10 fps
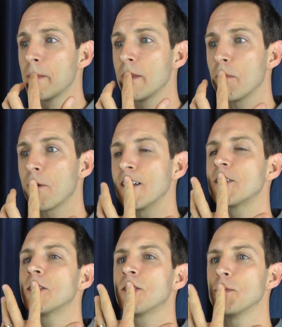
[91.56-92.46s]
the
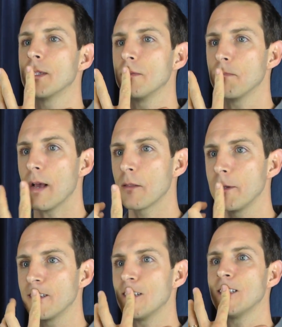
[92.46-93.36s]
pressure from the
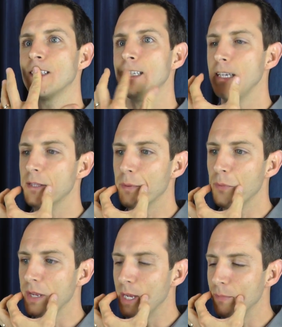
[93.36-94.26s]
mouthpiece on the teeth, that
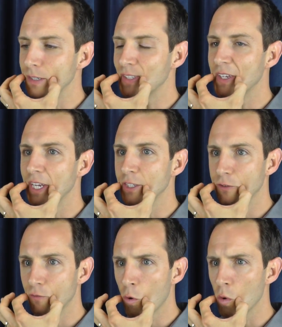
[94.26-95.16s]
we keep this
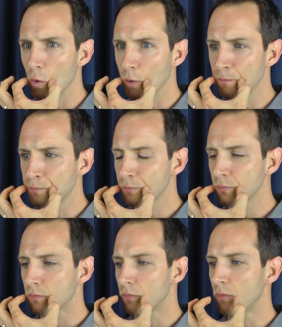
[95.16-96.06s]
engaged forward
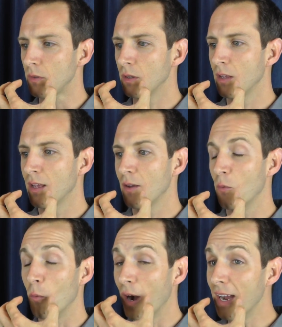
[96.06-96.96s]

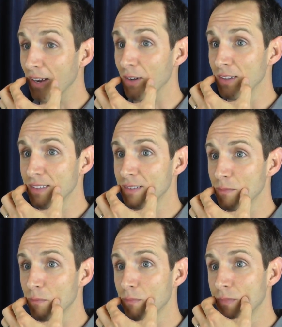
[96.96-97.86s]
while
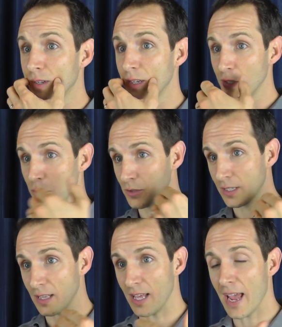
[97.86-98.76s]

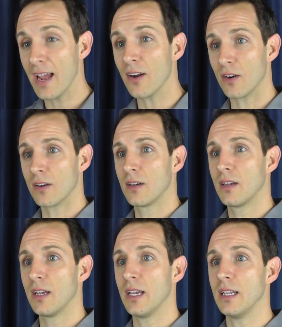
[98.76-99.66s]
using the air
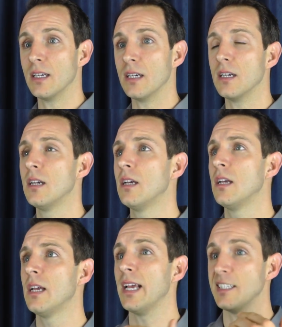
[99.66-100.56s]
in a
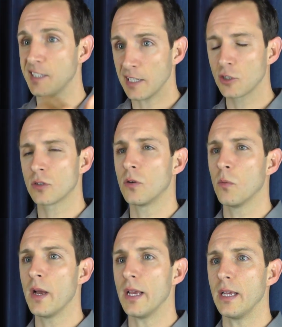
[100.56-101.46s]
intentional
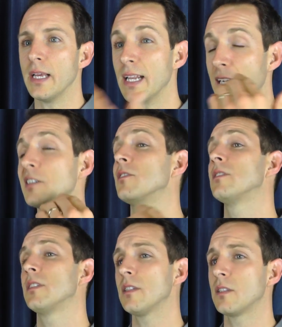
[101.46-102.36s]
way, in a
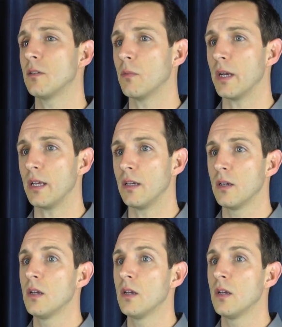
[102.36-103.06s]
consistent way,